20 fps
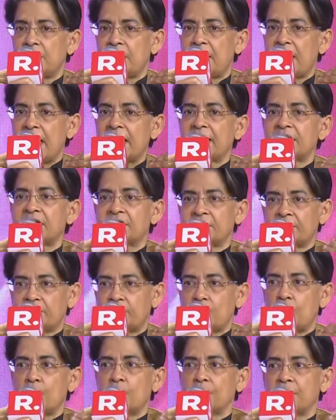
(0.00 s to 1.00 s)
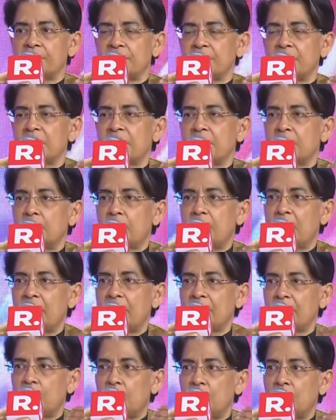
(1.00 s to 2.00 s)
egged forward
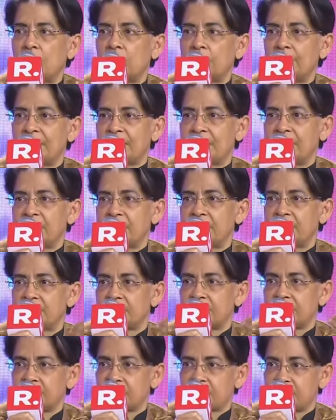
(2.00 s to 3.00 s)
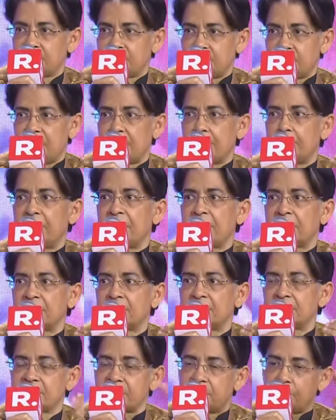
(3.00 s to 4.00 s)
by all my teachers, my
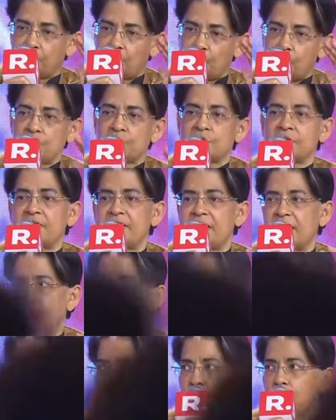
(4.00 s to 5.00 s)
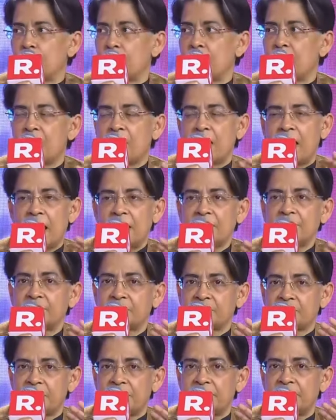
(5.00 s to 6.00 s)
parents, and mostly at home, I
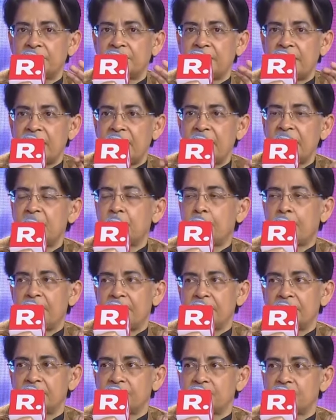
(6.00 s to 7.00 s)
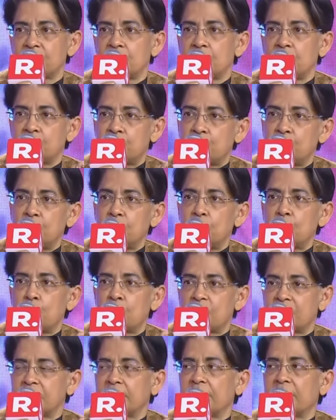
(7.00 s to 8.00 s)
was given the independence to do
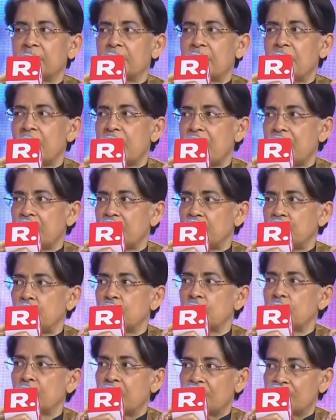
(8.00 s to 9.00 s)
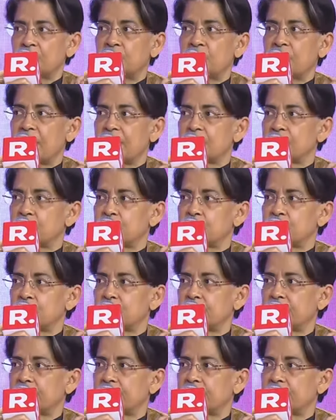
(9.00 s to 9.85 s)
whatever I, want, I would like to do.